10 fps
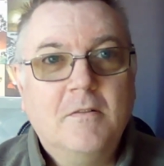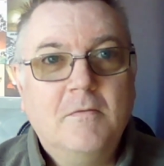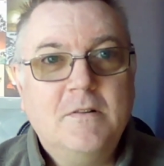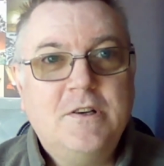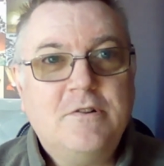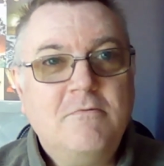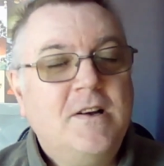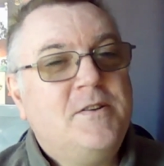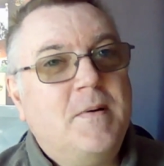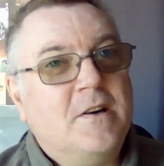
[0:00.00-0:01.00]
which has
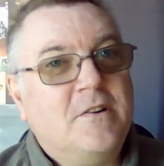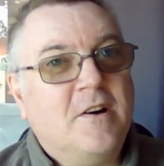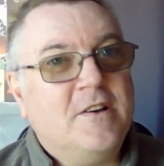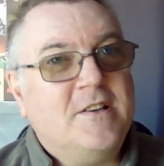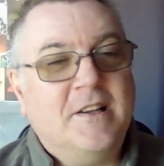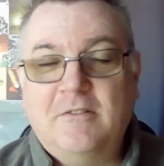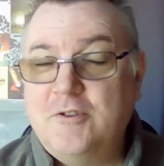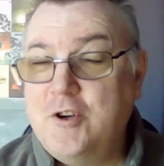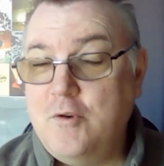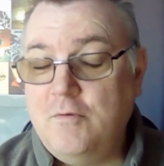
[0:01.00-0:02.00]
always been a nice little
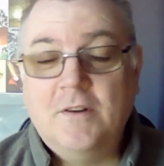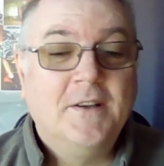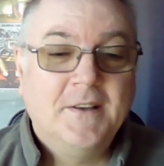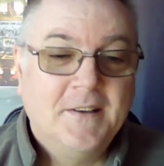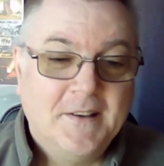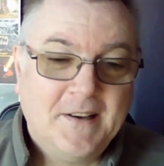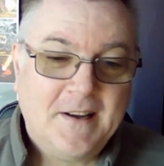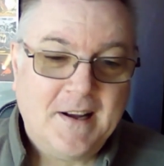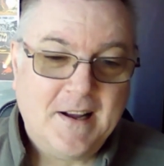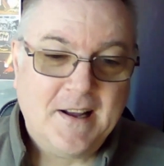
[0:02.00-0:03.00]
tune.
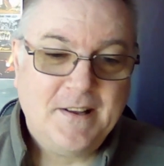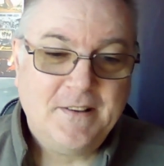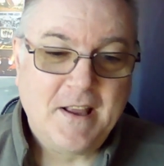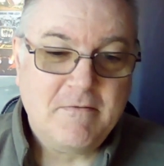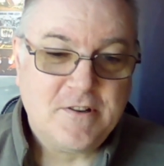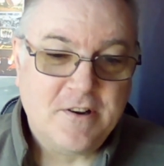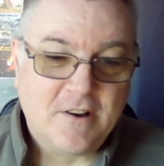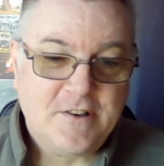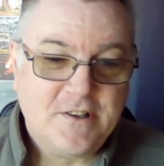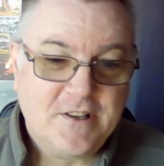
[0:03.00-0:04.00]
And it was
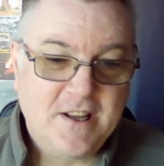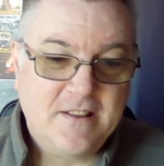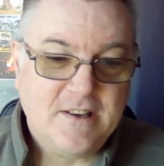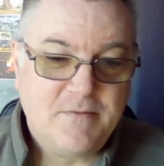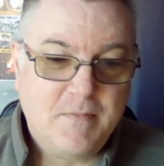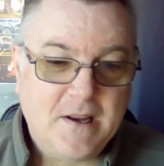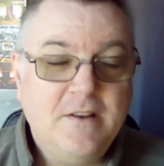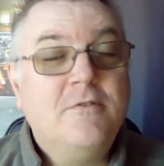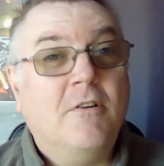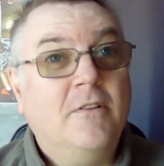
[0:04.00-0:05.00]
nice to see this
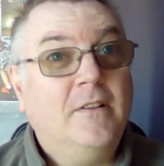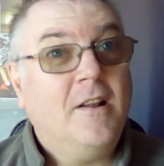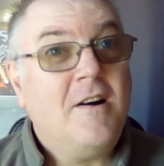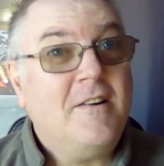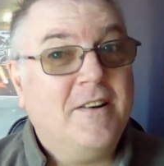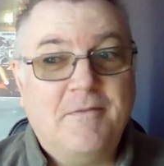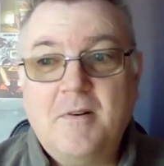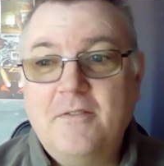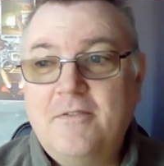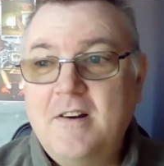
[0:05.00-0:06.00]
being done live
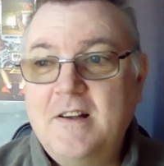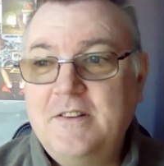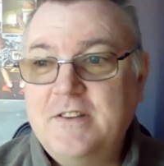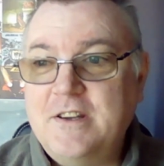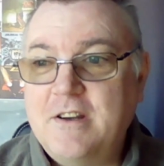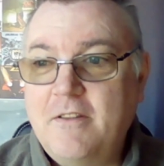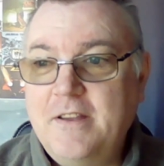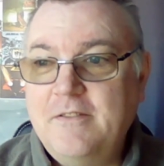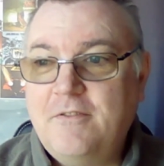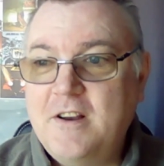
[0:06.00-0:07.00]
by Francis. I
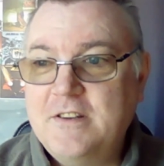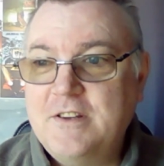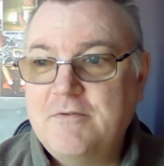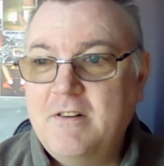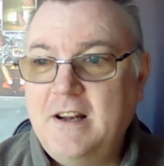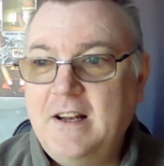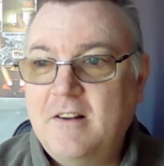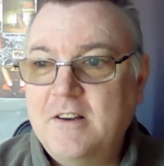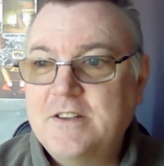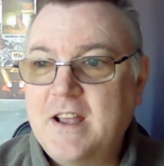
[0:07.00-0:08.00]
think Francis really
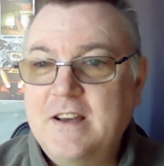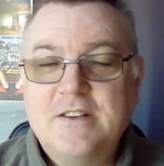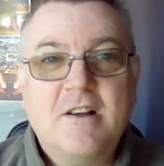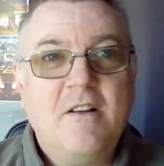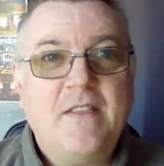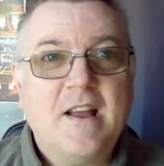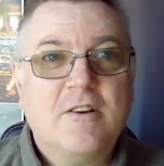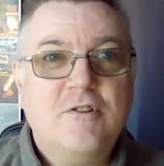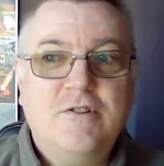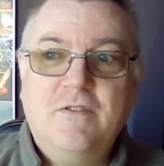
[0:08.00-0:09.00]
likes that. It's got that
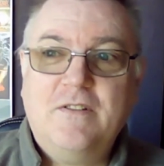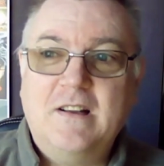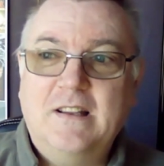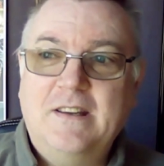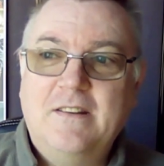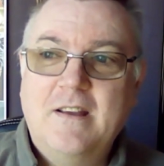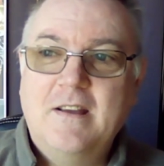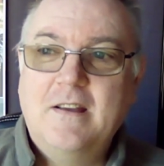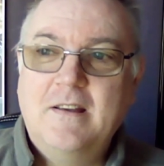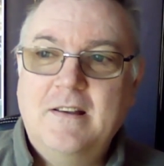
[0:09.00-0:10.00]
country feeling.
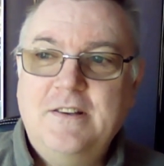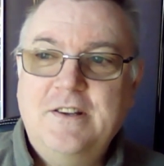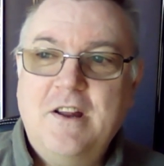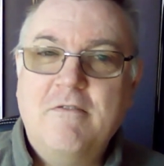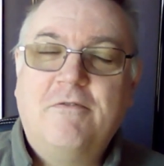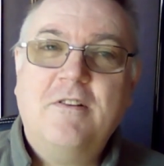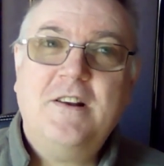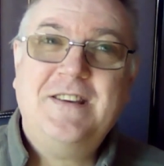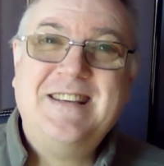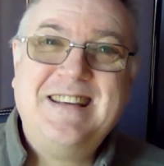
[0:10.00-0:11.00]
As you know,
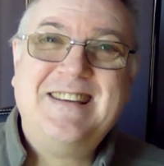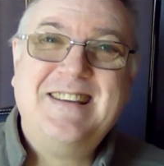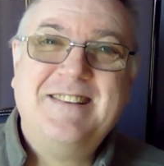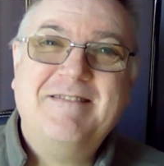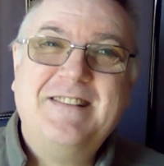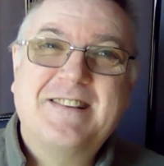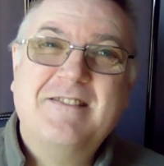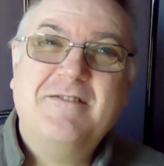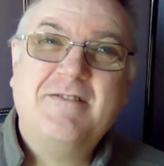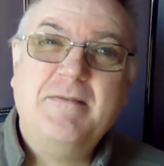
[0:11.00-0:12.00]
Francis is into his
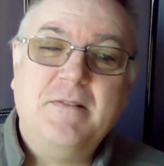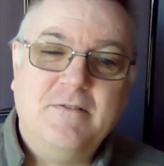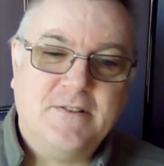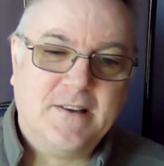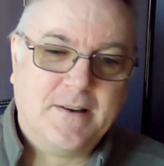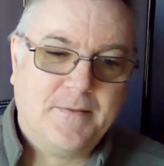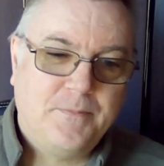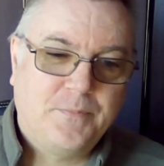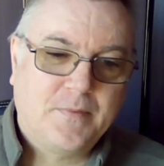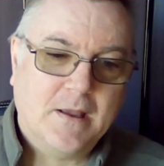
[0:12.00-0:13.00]
country music.
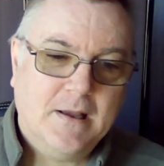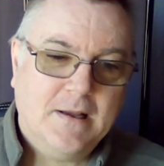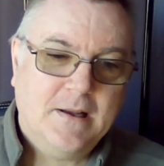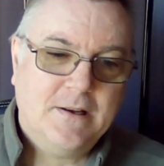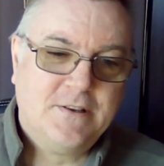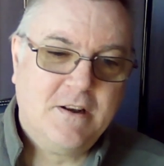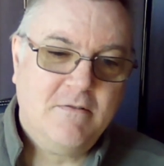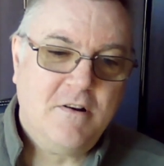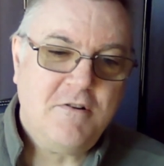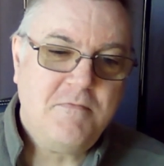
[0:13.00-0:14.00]

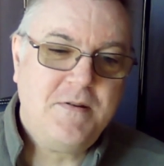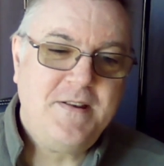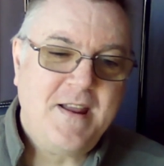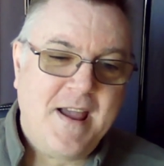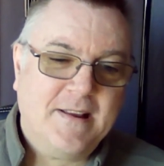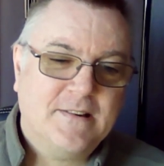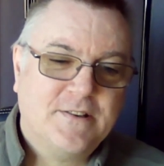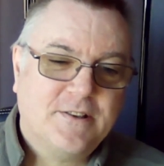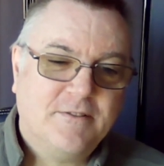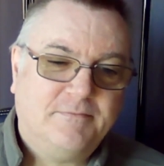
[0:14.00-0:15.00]
So up
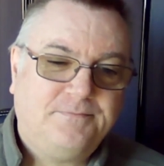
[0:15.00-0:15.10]
next